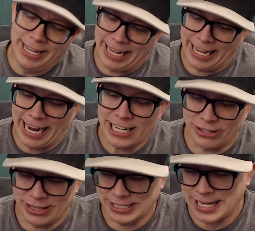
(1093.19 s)

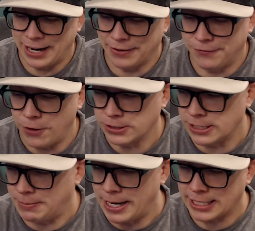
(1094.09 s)
Actually, this kind of falls
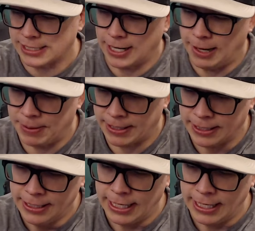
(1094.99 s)
into my next topic.